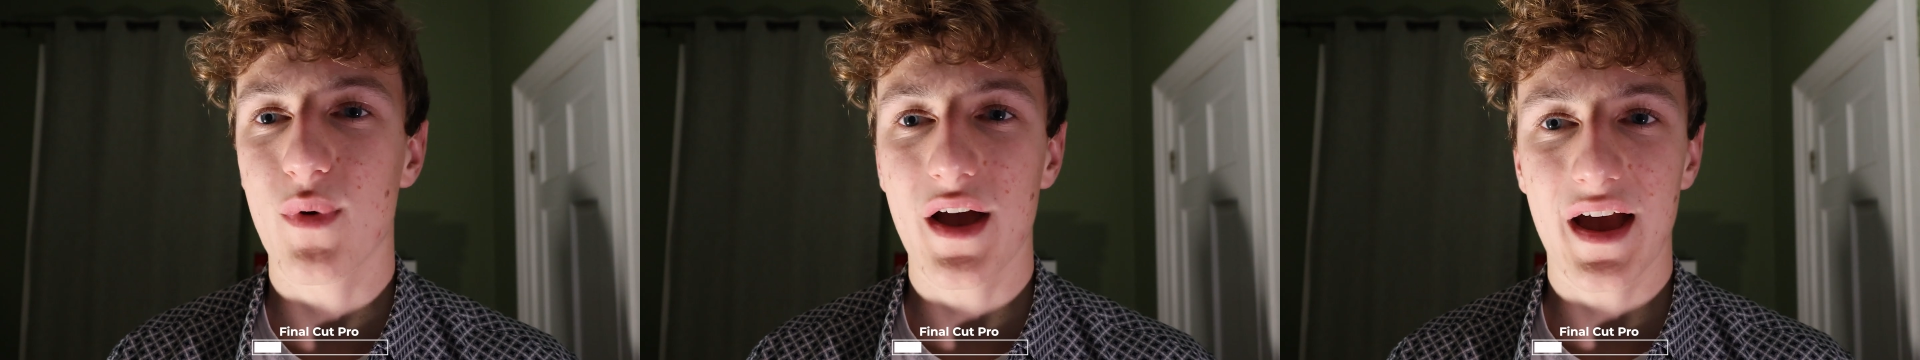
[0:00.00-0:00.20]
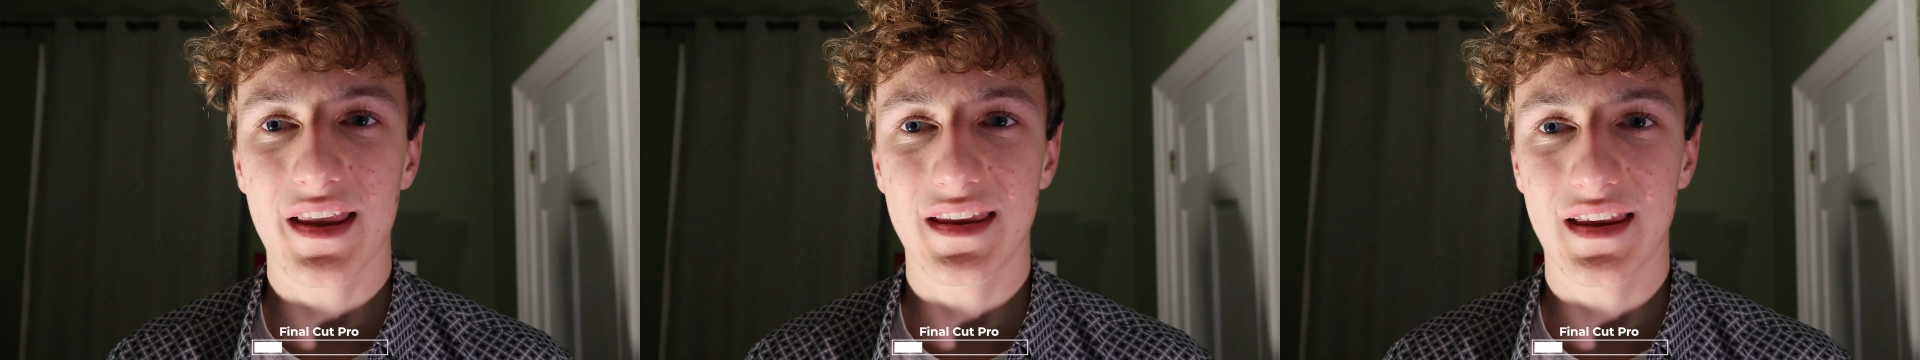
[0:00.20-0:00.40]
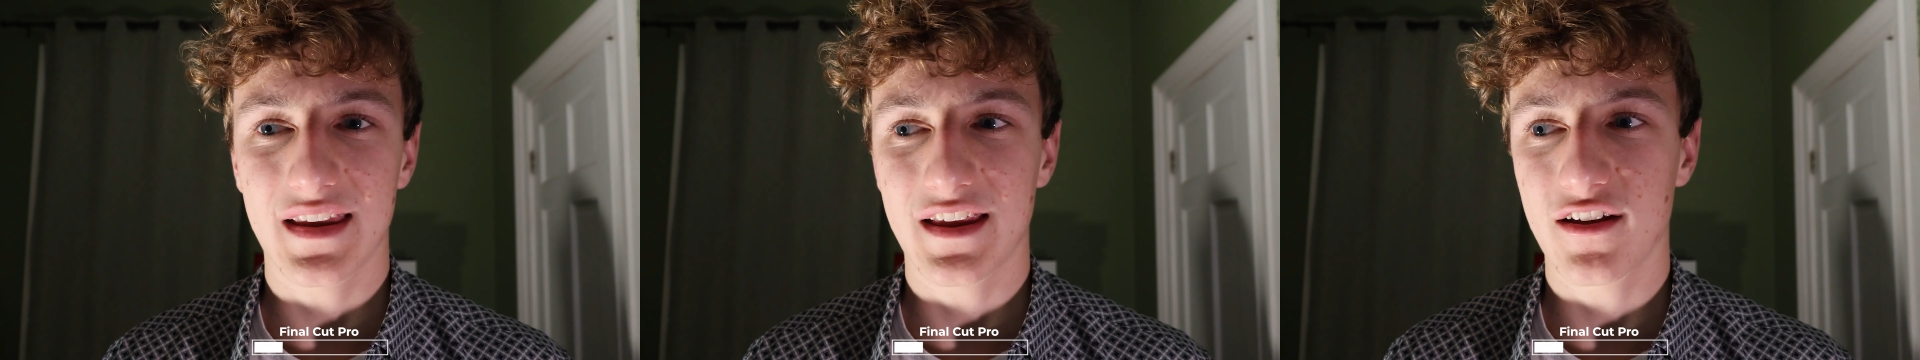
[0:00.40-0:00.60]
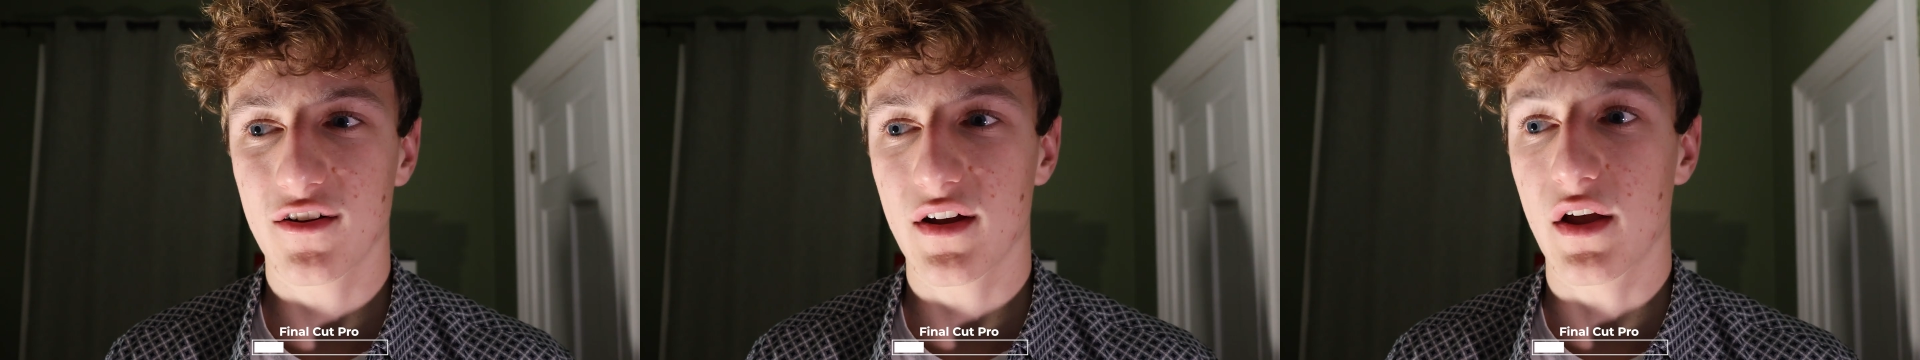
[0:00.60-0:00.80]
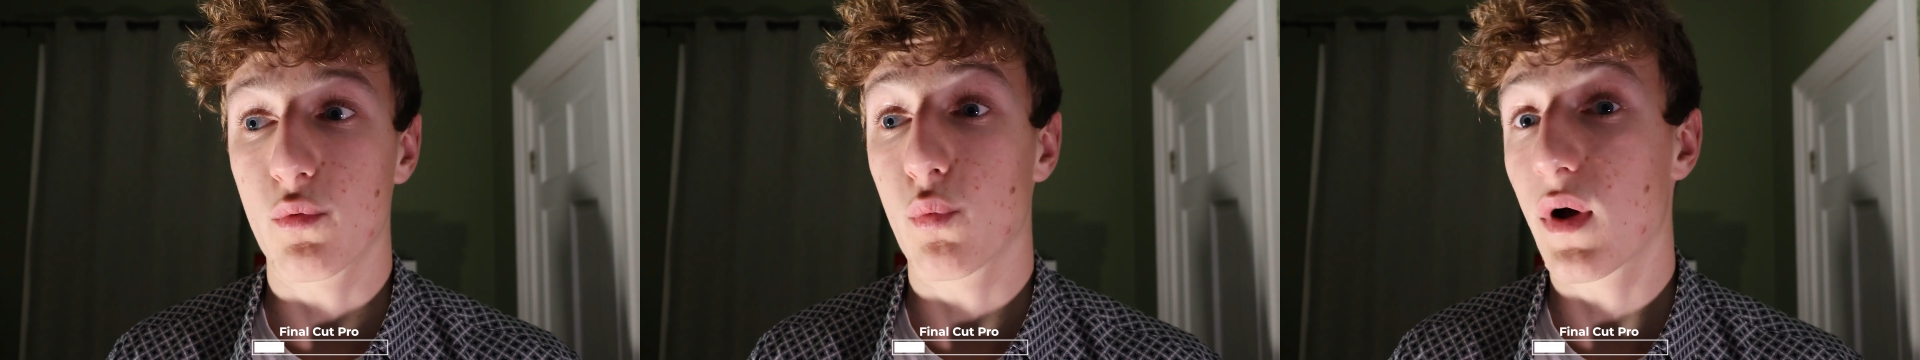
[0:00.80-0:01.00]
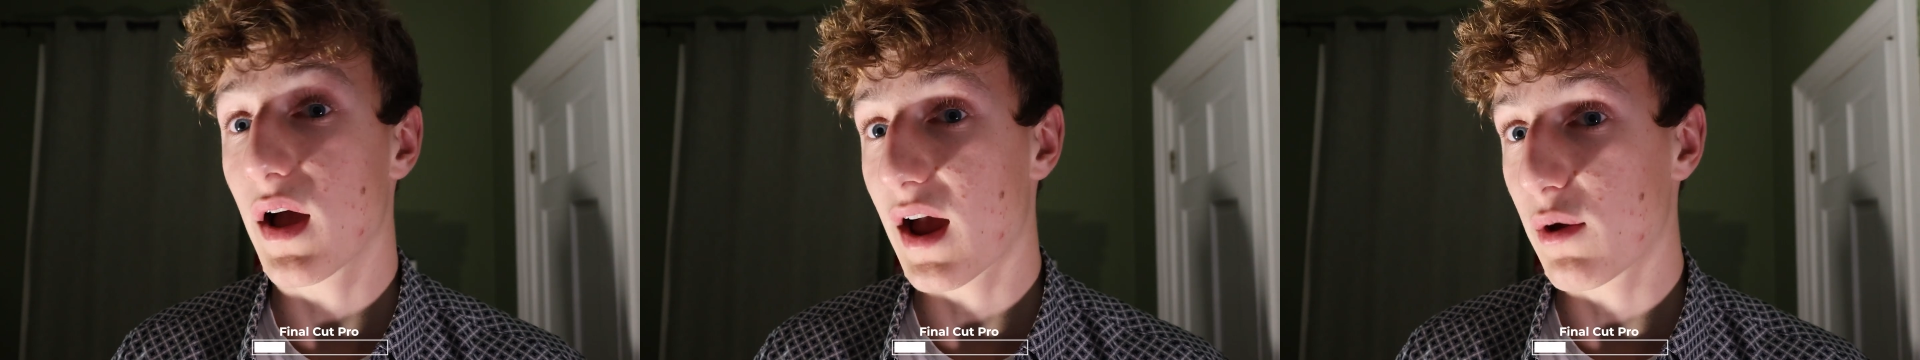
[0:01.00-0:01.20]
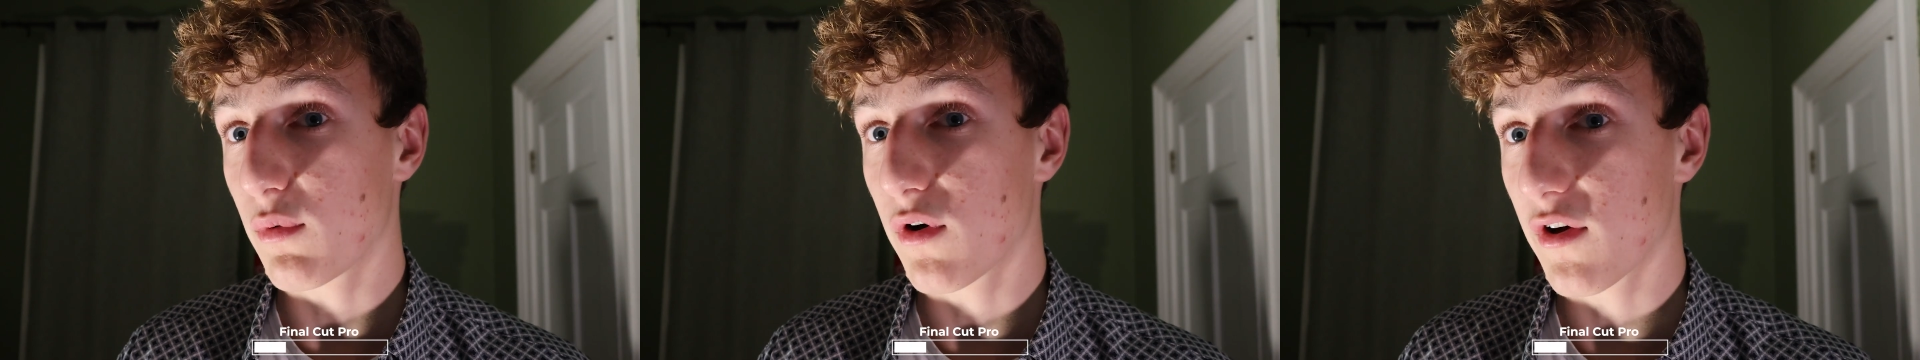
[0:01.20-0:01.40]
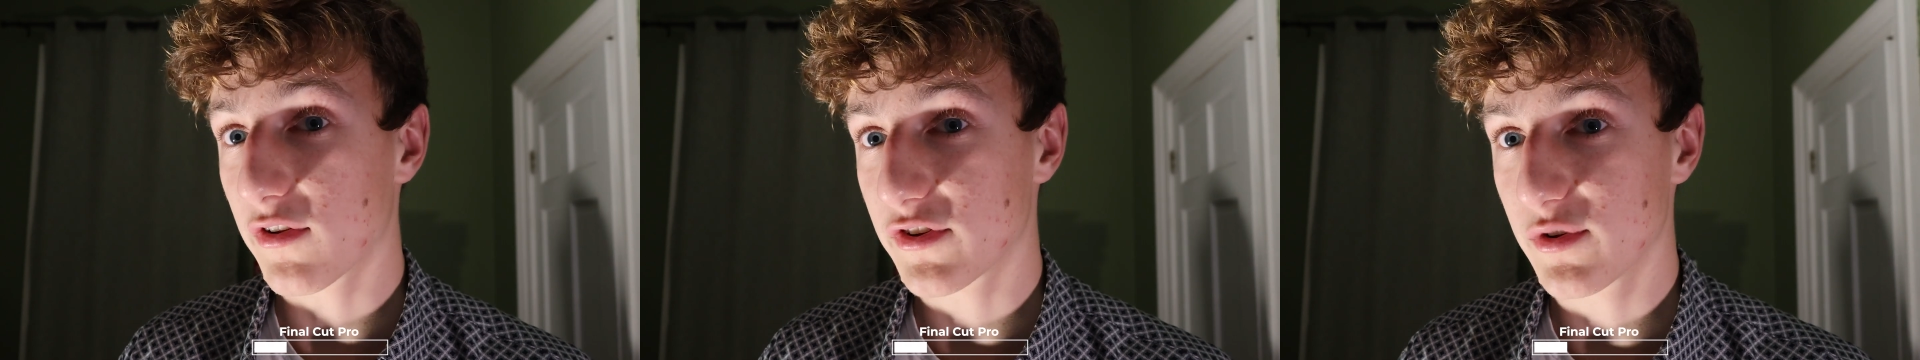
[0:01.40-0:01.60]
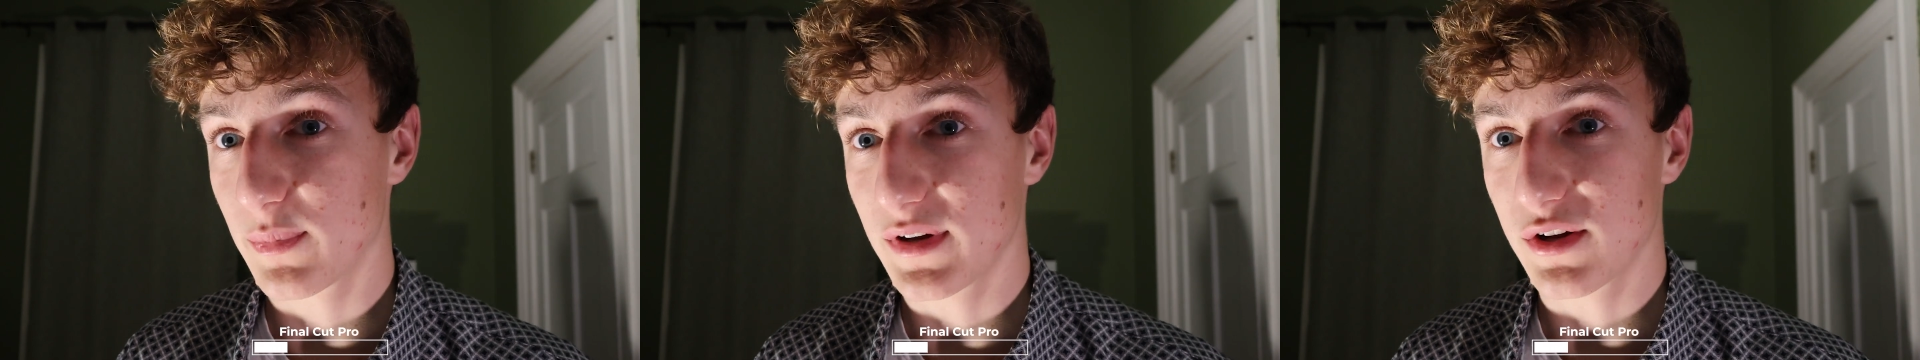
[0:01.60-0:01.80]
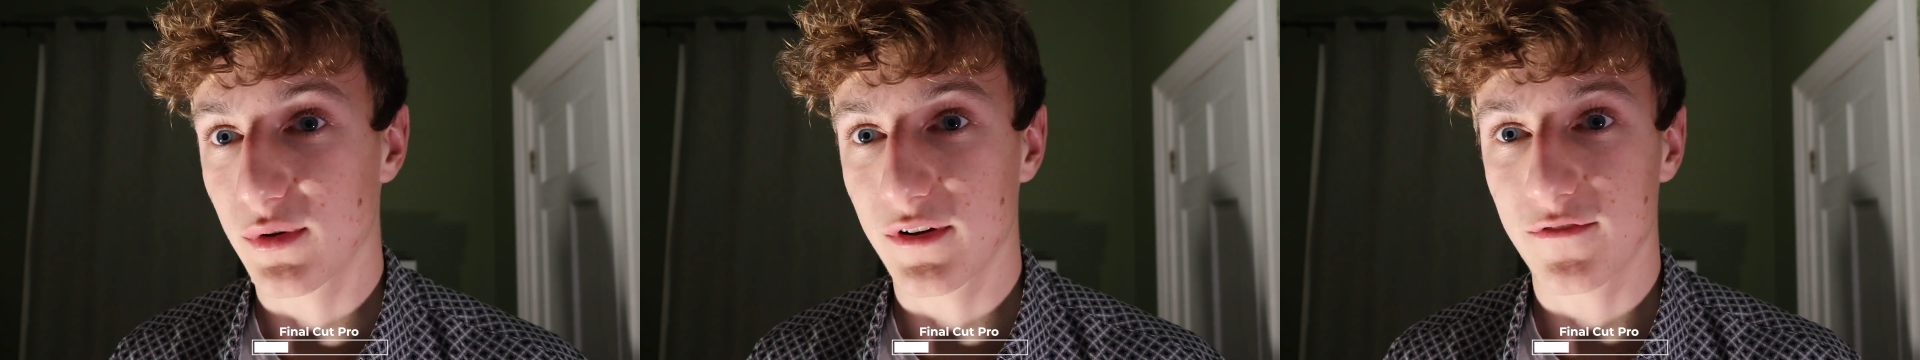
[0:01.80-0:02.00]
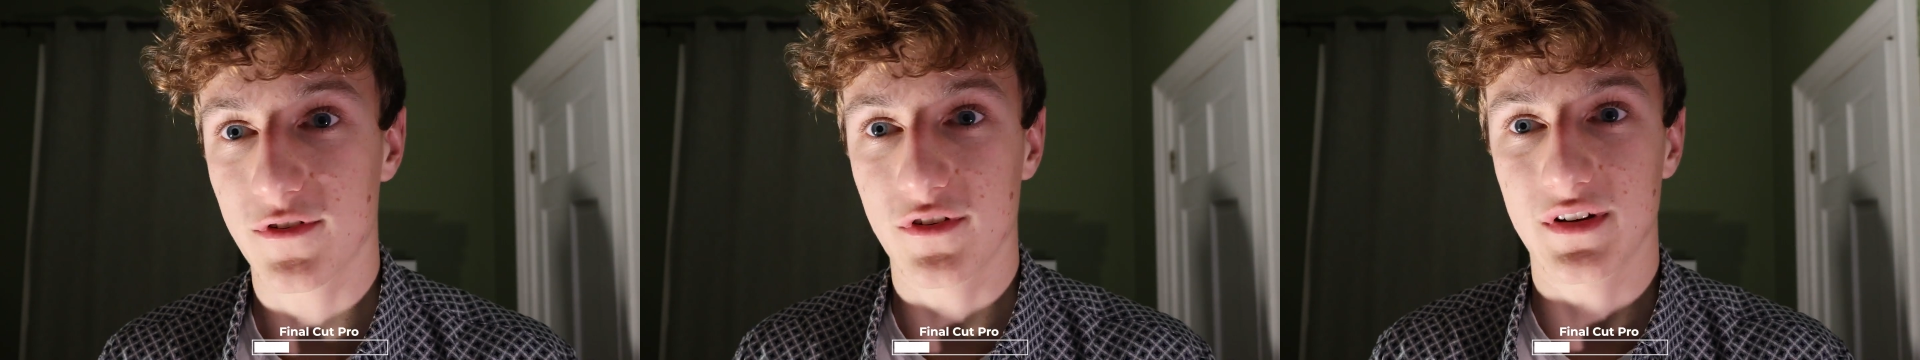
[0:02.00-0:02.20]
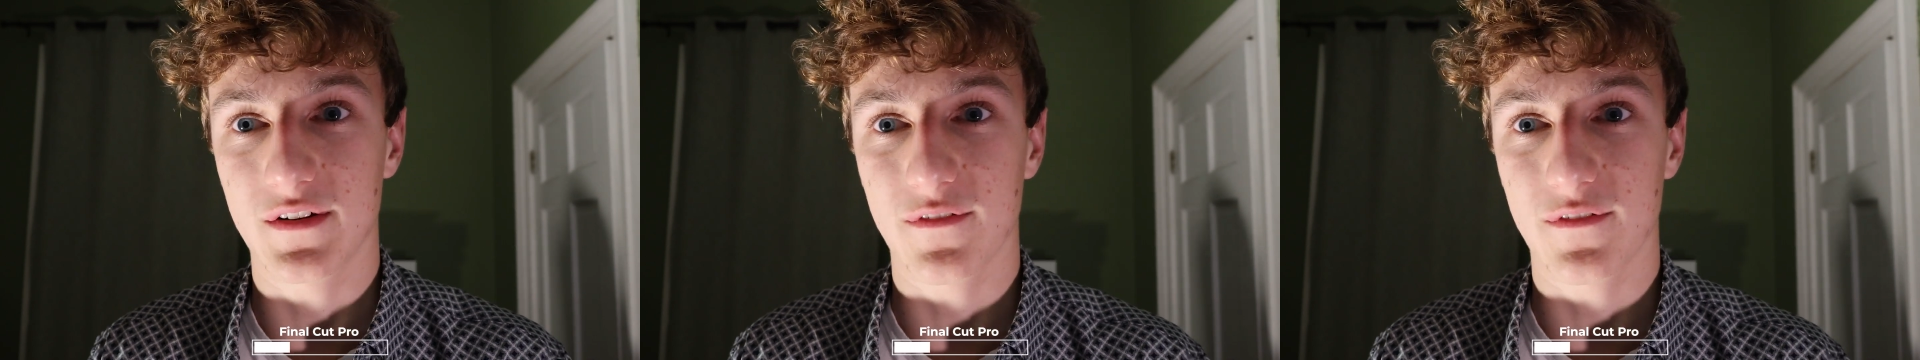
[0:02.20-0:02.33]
what I did here and what I will also be doing for